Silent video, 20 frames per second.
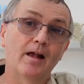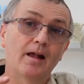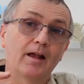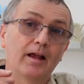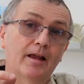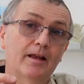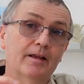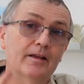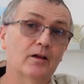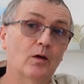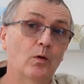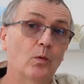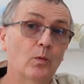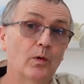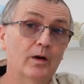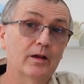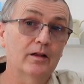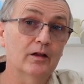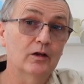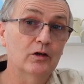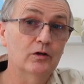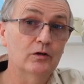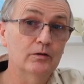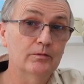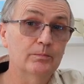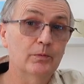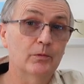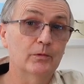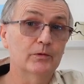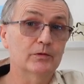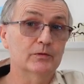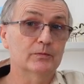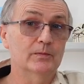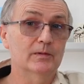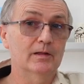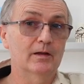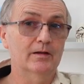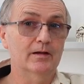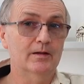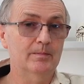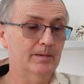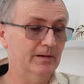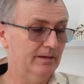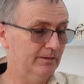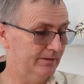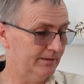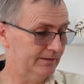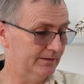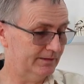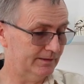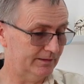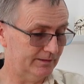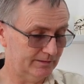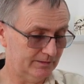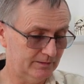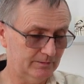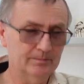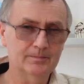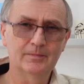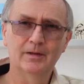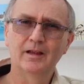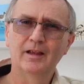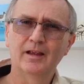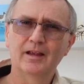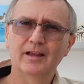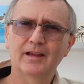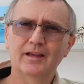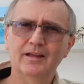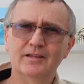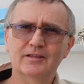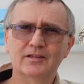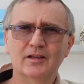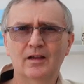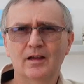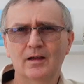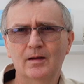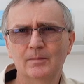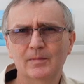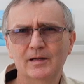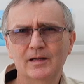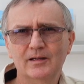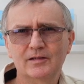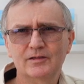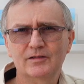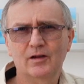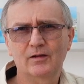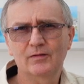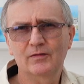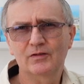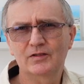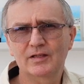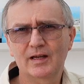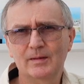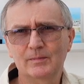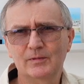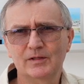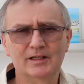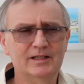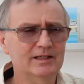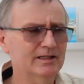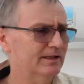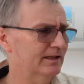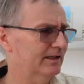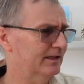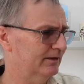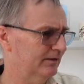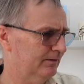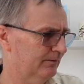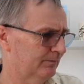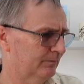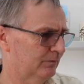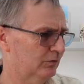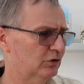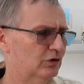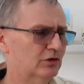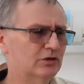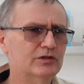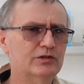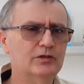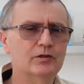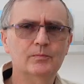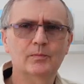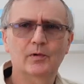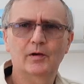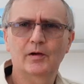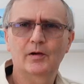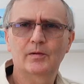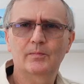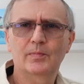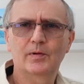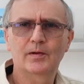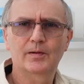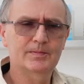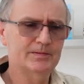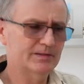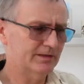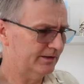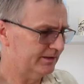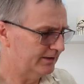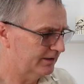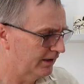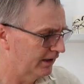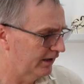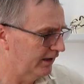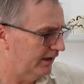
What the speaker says: And one of the good points we like about this system is, because I've adapted it now to suit my own purposes,